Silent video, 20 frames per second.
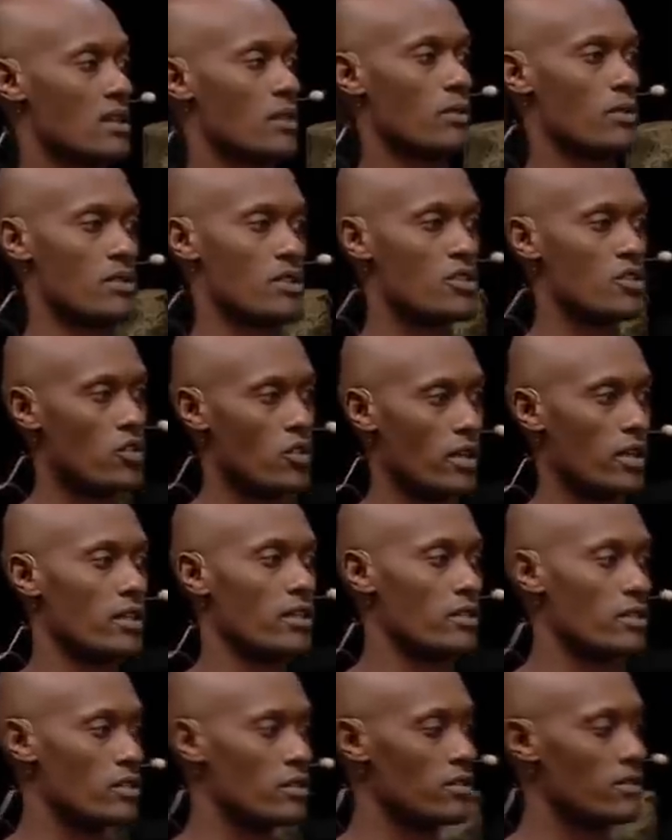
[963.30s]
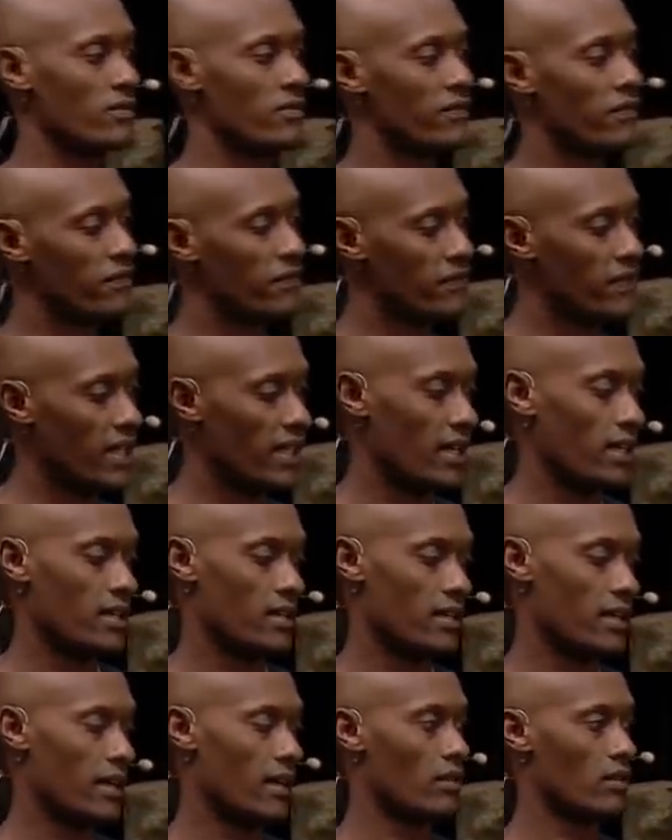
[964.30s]
I was trying to
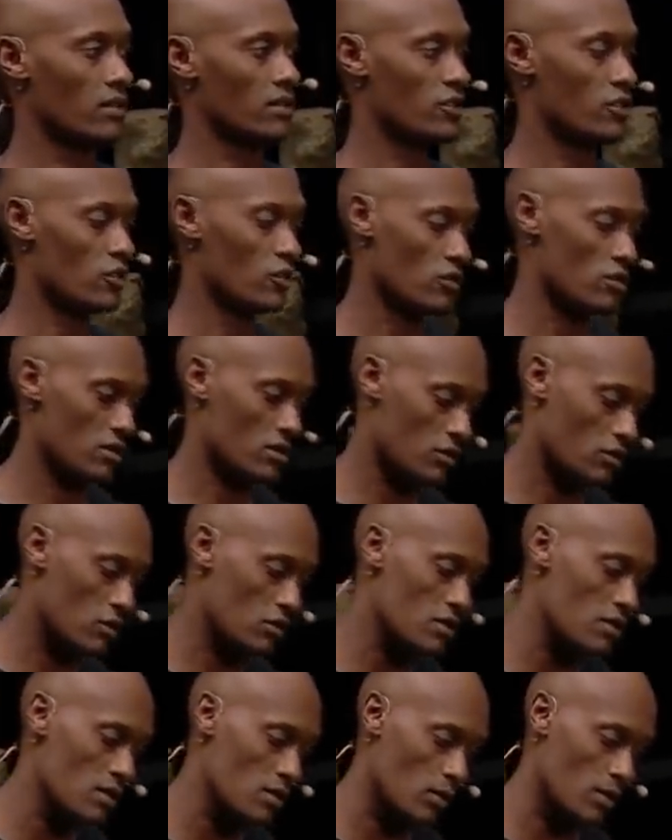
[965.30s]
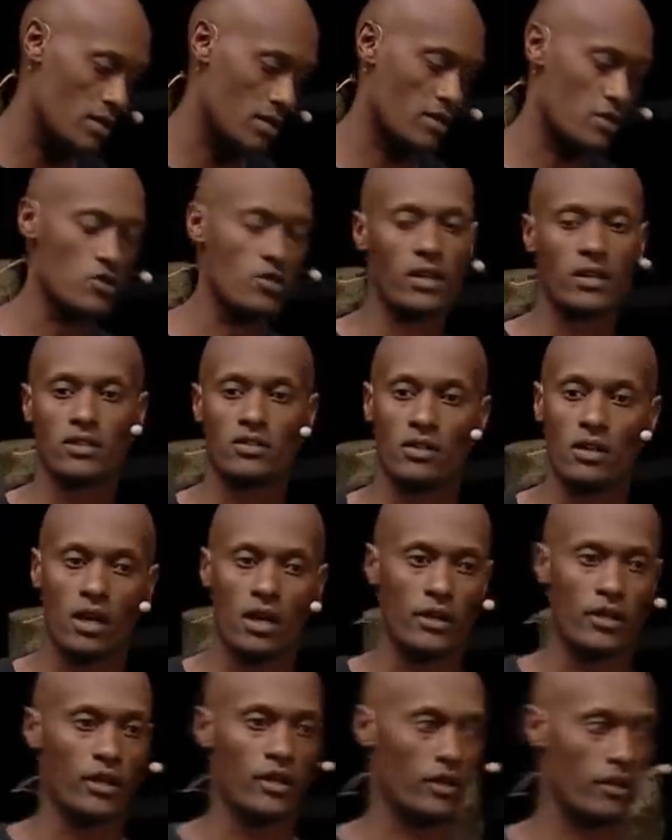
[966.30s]
find out. Those are the ones I was trying to
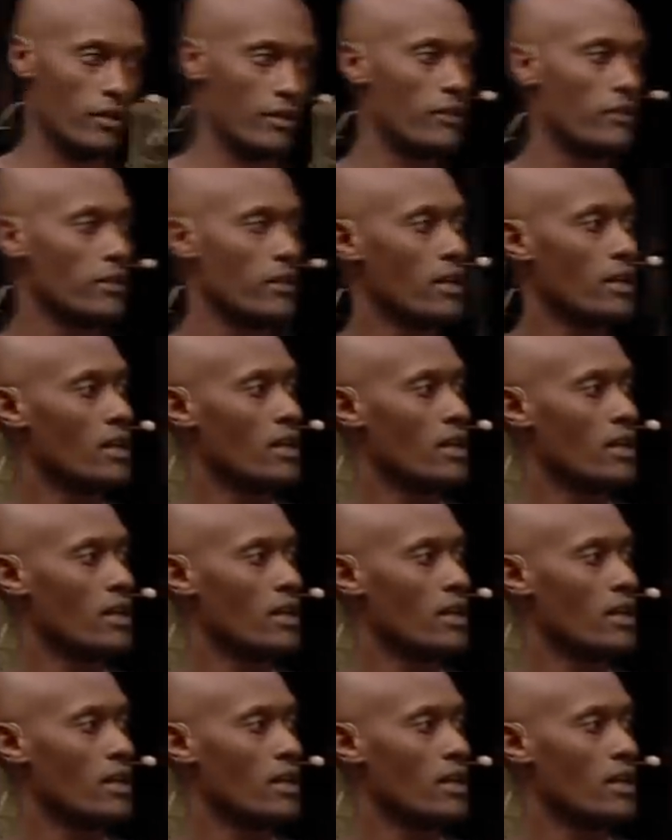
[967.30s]
unearth.